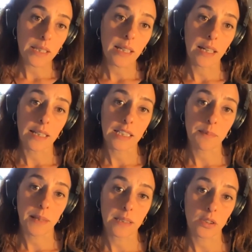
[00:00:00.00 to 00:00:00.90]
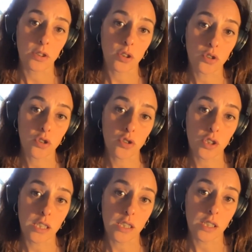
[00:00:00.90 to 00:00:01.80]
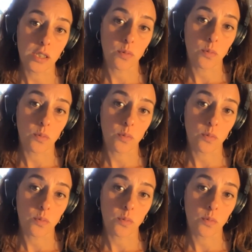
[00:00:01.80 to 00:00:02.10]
and expanded consciousness,